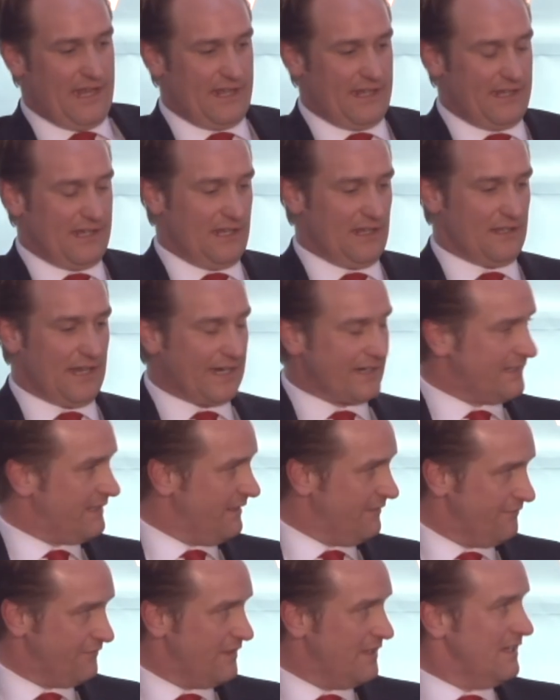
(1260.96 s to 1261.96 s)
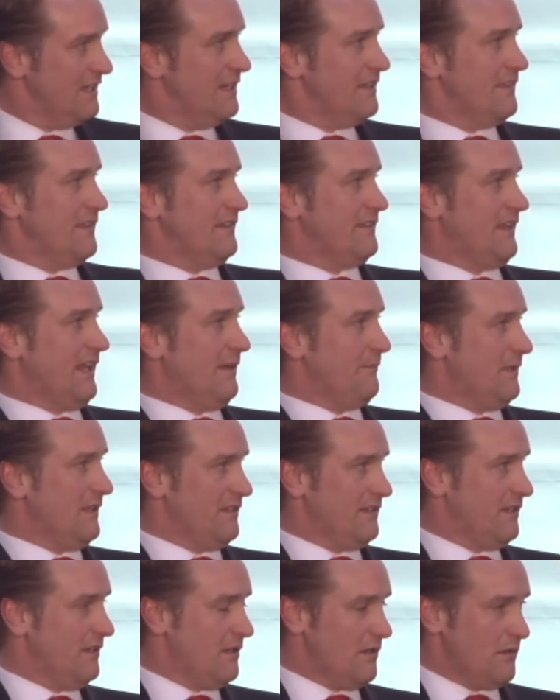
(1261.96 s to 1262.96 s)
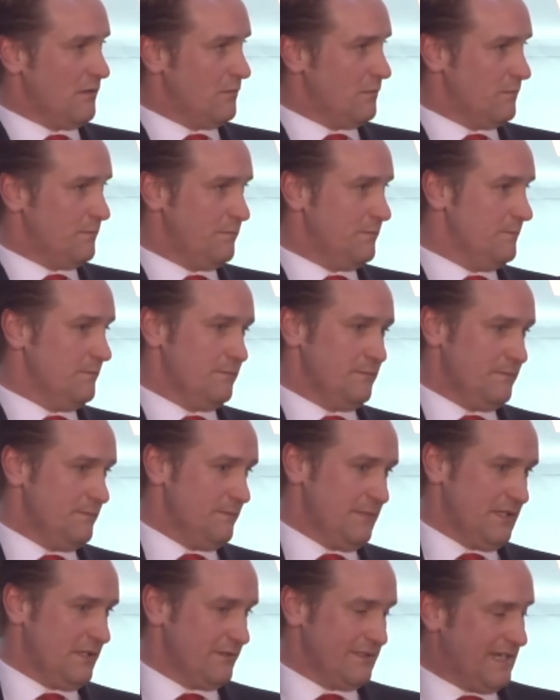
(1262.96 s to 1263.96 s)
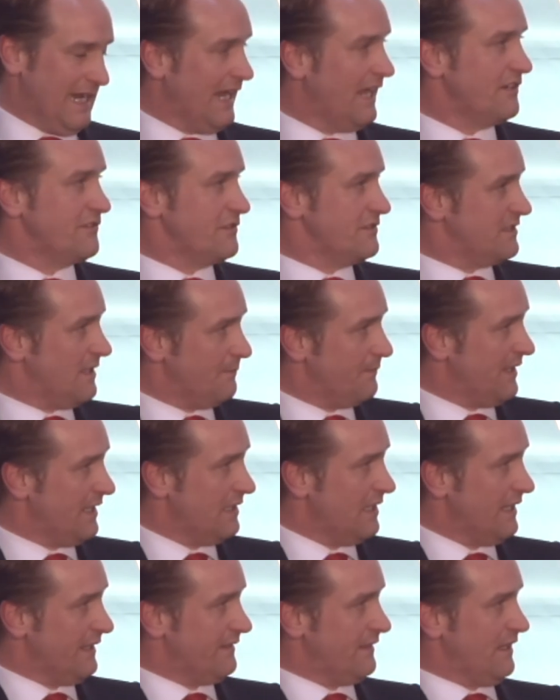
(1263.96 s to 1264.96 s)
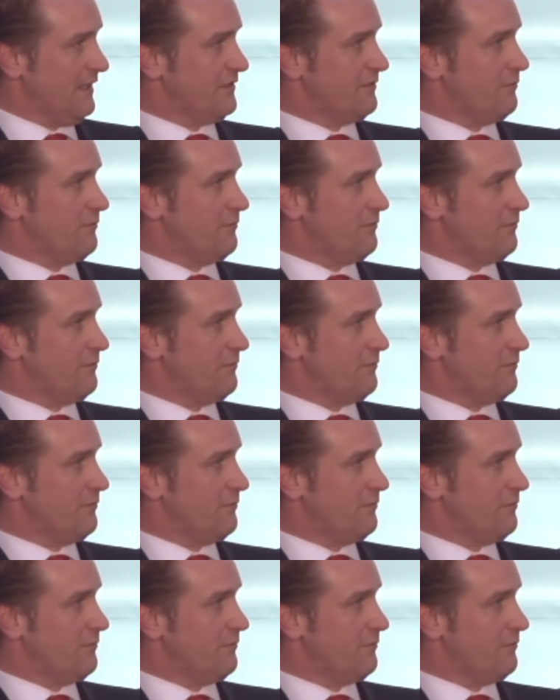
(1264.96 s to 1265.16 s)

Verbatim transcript: elective, the same as dance or something like this,